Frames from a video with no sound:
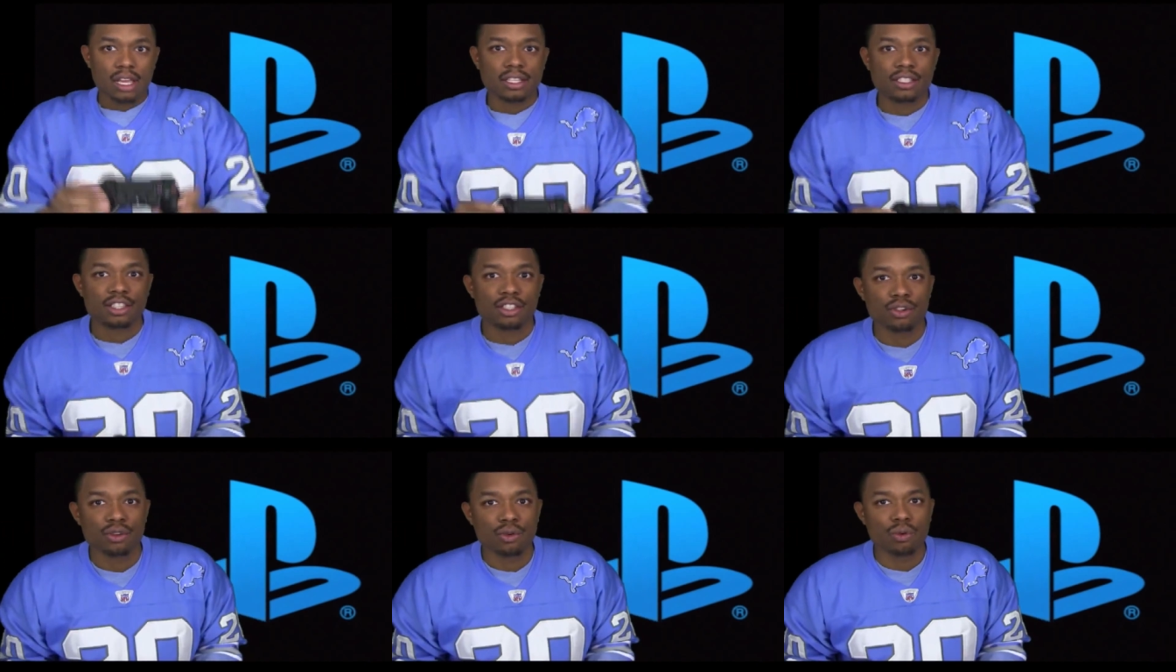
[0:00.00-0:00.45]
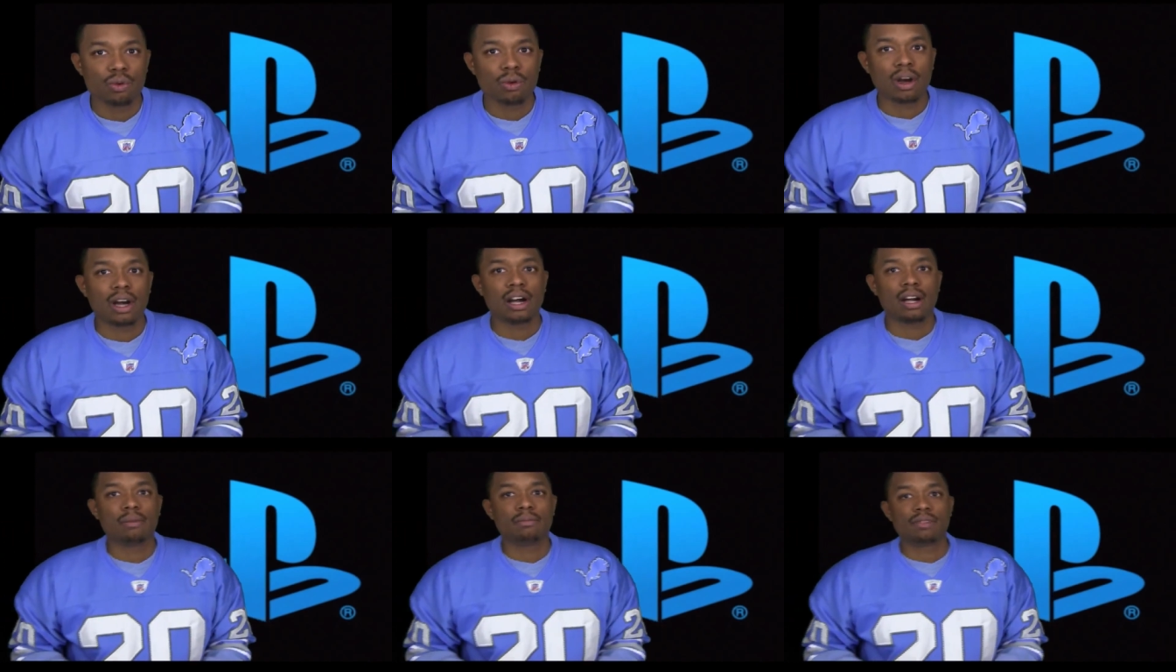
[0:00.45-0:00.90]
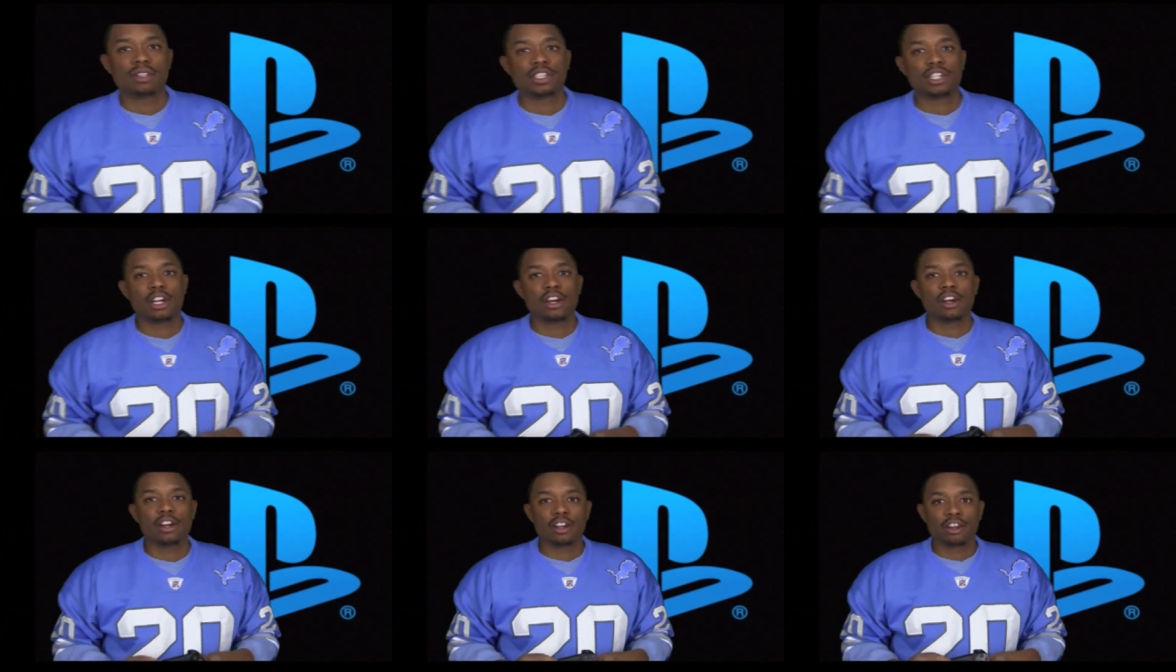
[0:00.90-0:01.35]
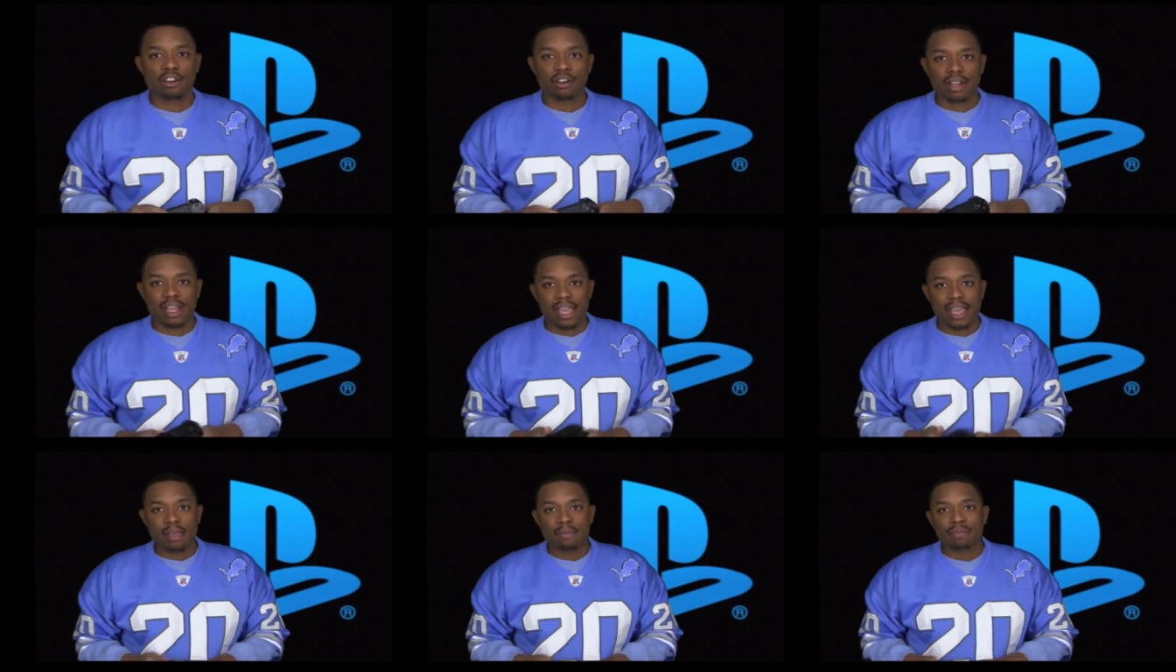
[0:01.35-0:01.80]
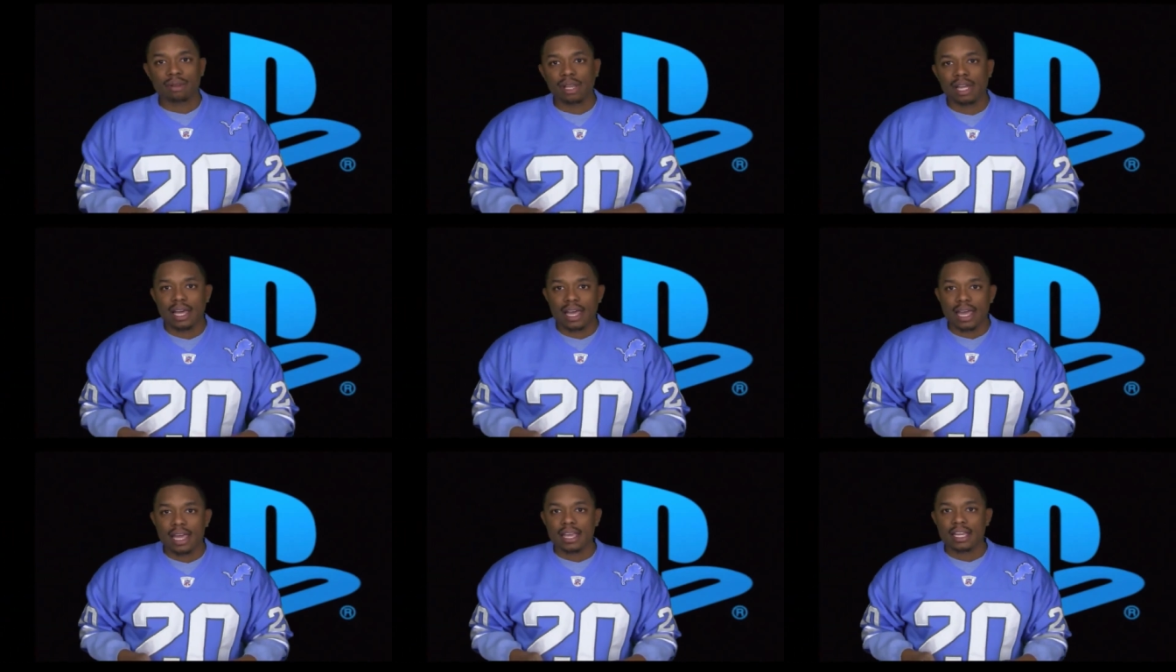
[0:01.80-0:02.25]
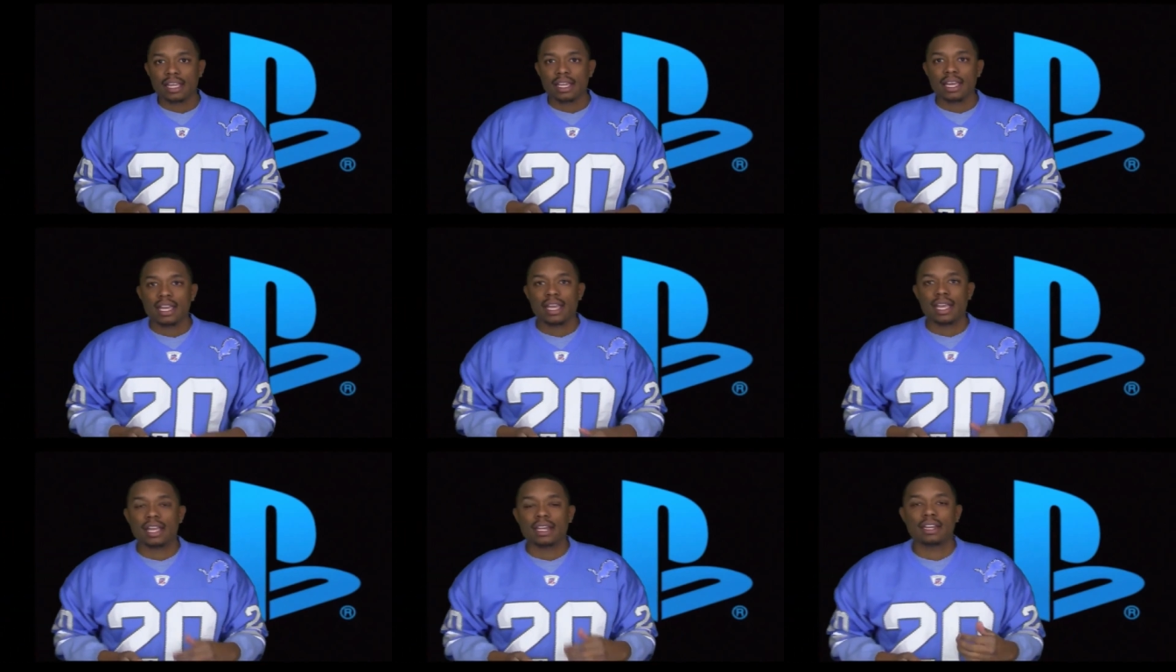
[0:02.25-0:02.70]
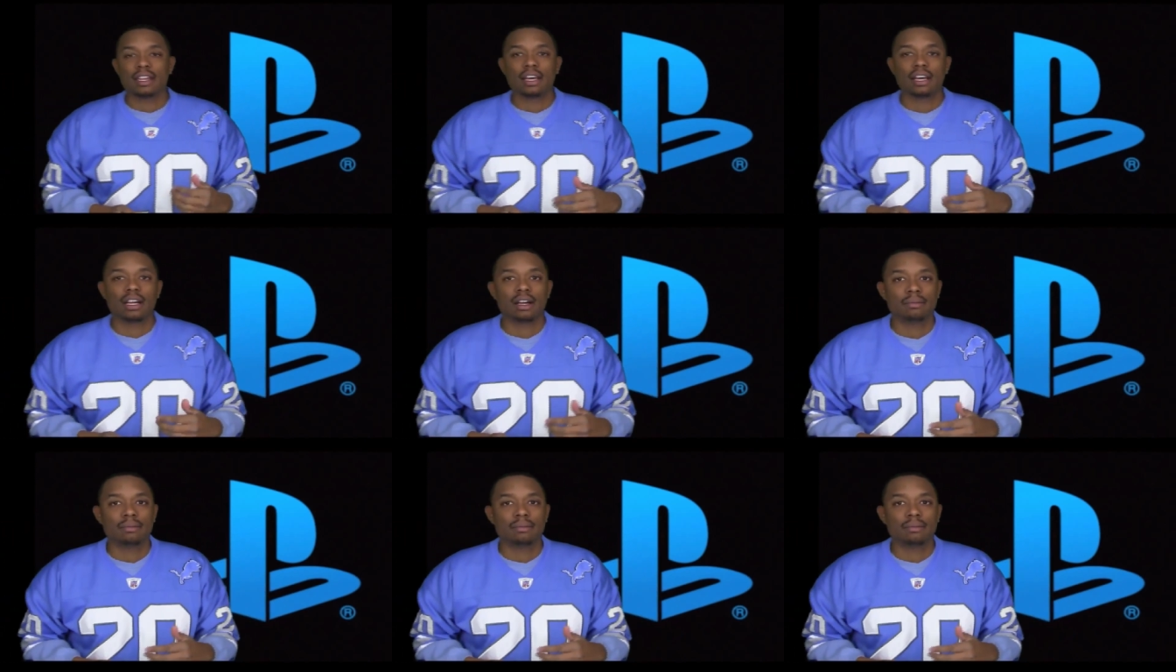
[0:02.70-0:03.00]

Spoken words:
to share your gameplay and